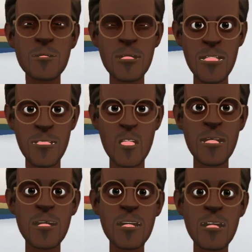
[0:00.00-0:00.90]
as a
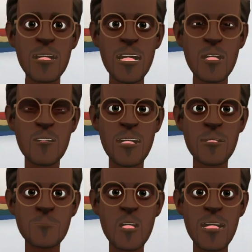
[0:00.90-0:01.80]
communication
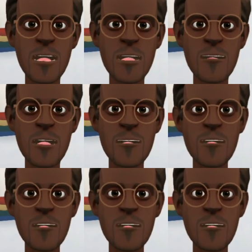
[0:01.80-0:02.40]
interface between the different